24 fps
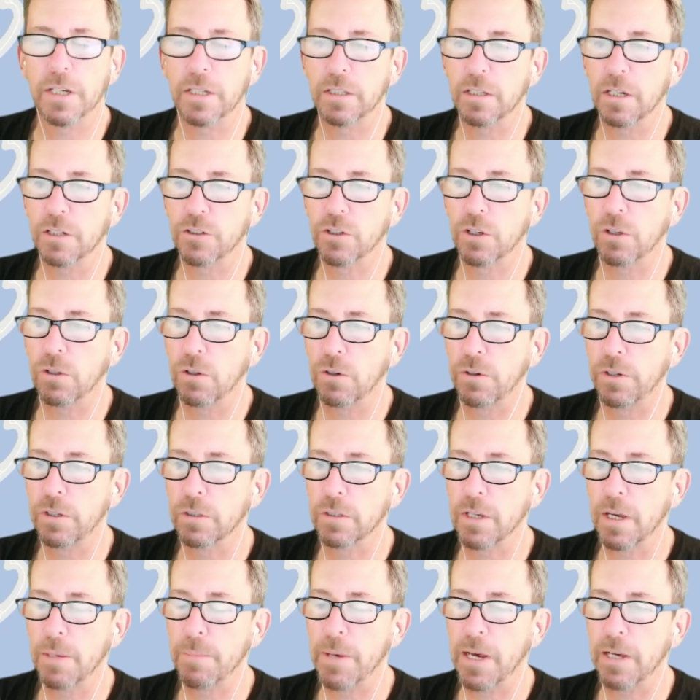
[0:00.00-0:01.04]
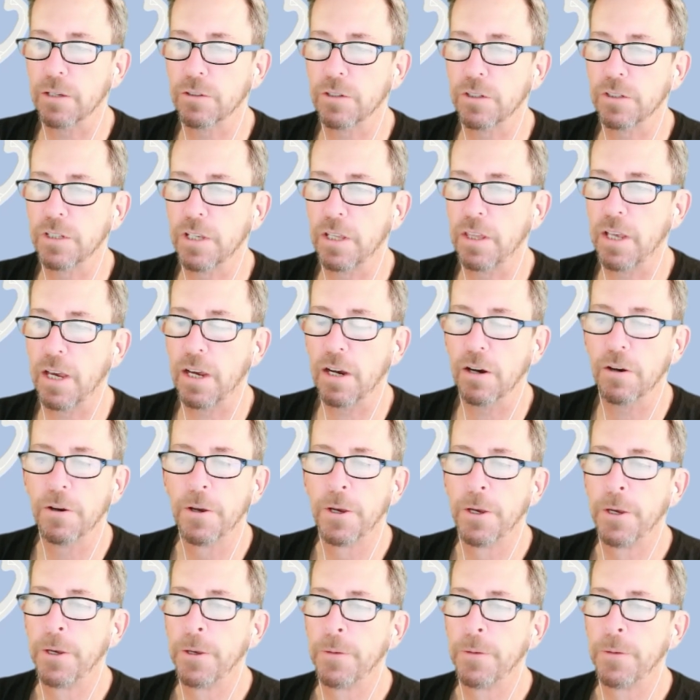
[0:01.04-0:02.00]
like Dutch colonial type houses in there.